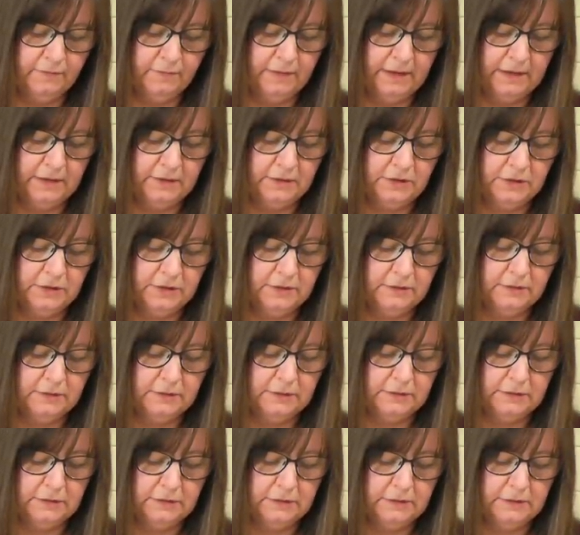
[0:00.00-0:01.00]

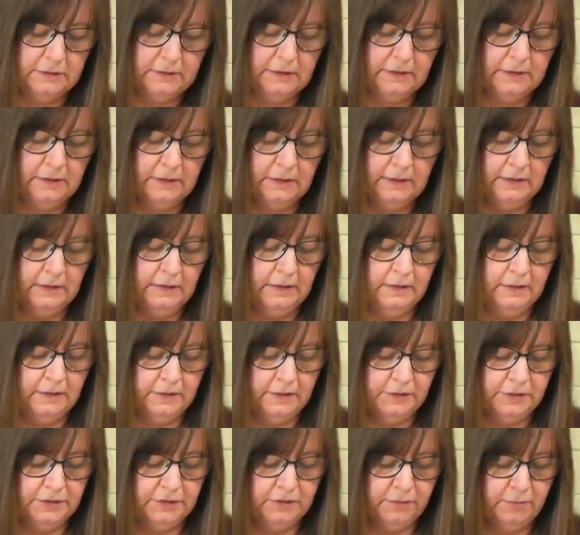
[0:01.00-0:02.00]
mentioned.
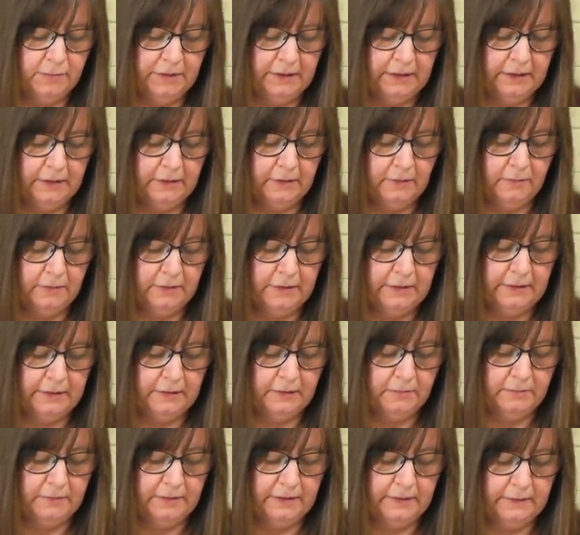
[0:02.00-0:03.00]
Just pick it up a
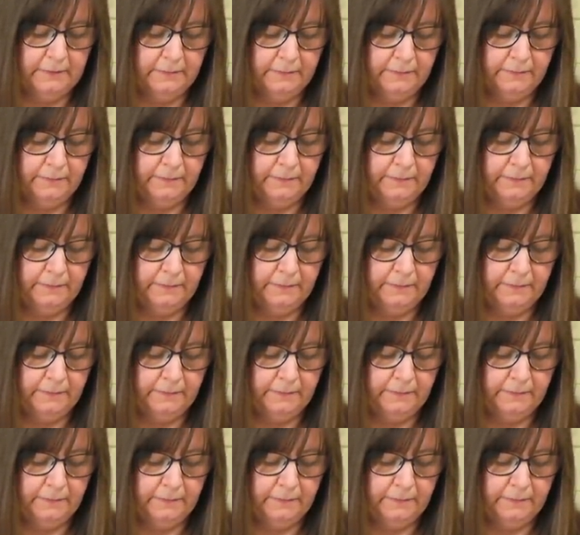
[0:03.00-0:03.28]
little bit.